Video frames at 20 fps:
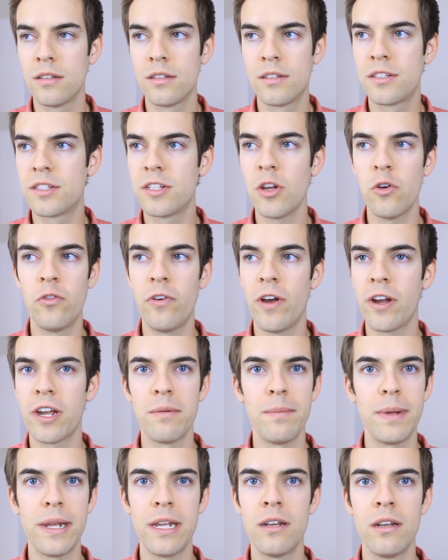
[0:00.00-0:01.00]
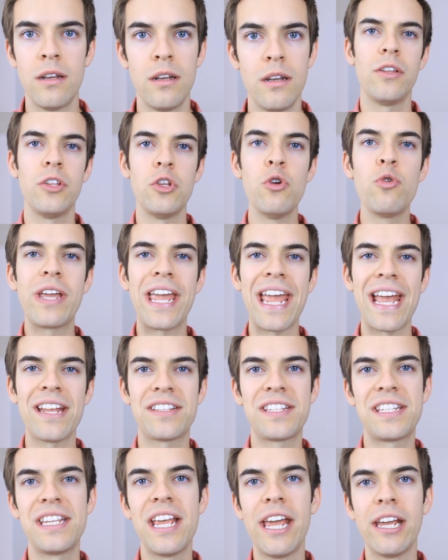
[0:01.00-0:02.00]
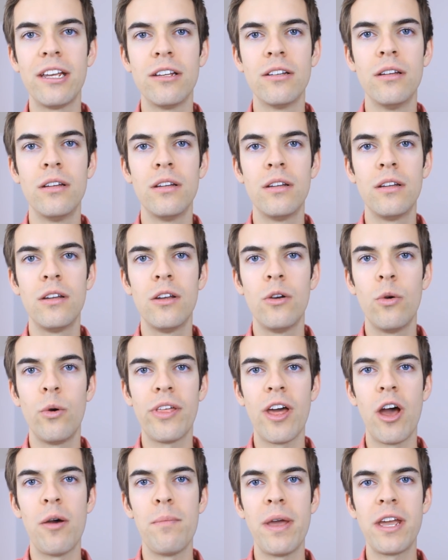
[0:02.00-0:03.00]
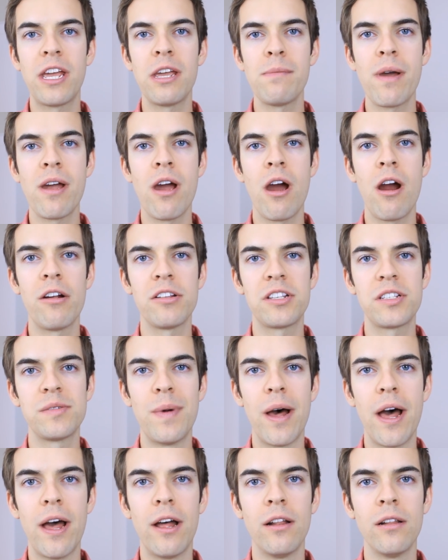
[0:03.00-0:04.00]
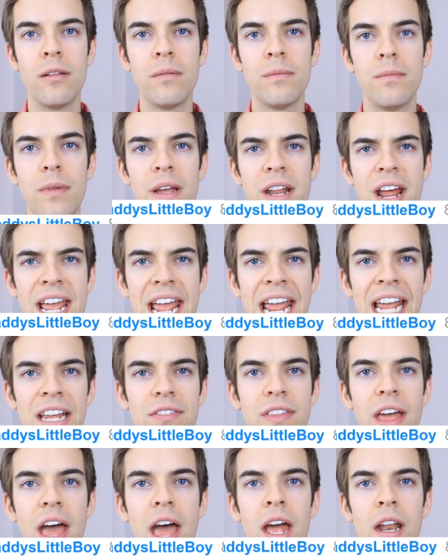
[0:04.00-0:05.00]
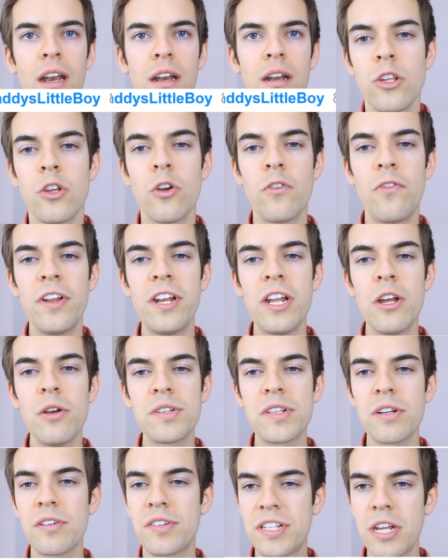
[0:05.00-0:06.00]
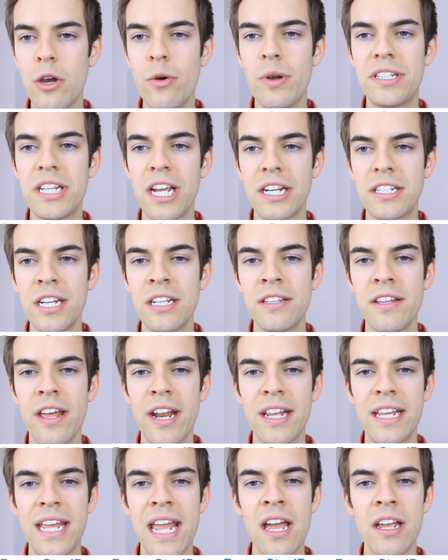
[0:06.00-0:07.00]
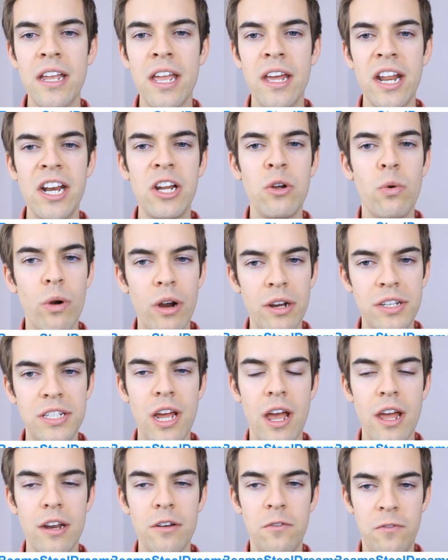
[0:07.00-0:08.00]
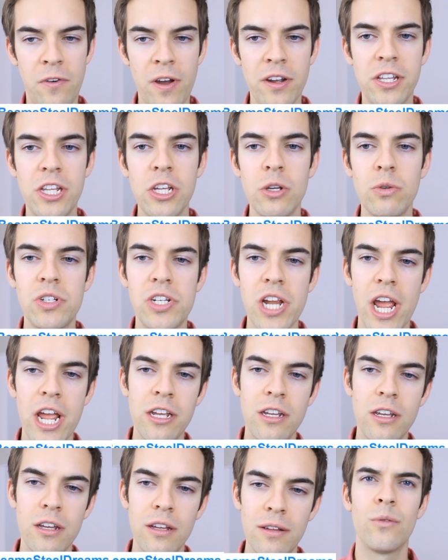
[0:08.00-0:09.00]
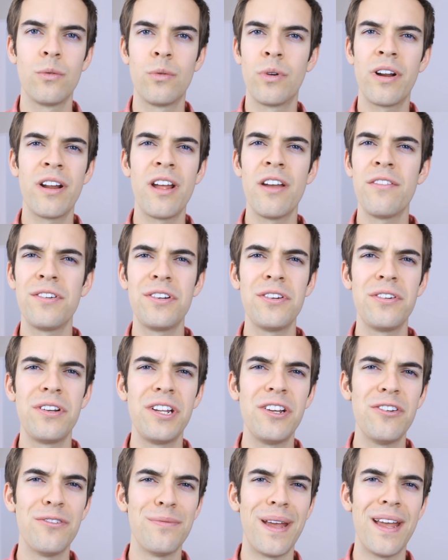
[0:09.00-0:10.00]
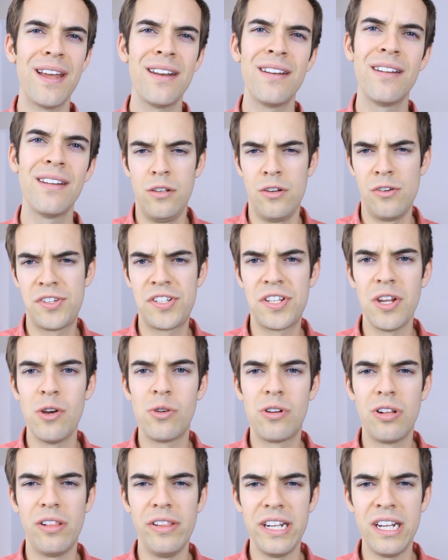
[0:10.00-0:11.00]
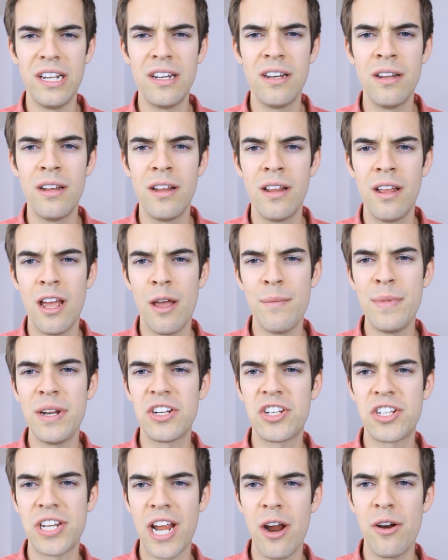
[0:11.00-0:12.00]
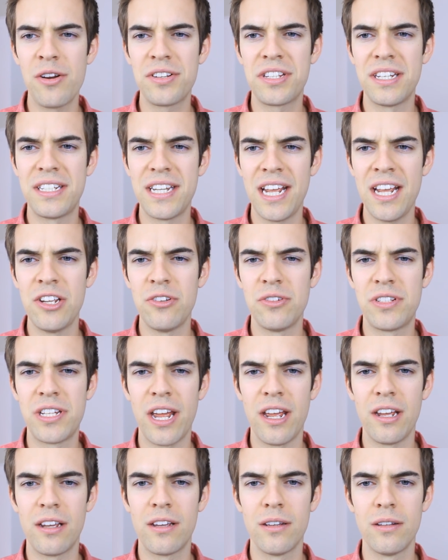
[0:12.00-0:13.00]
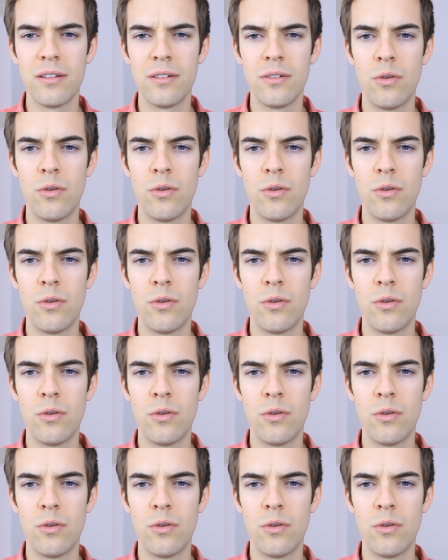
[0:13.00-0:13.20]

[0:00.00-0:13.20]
It's so fucking mean. You can't sing without making my heart smile. And I hate that. Your videos are so addicting that I can't get any work done. Fuck you, Jake. What did I ever do to you, man? You're so clean. How many showers a day you take?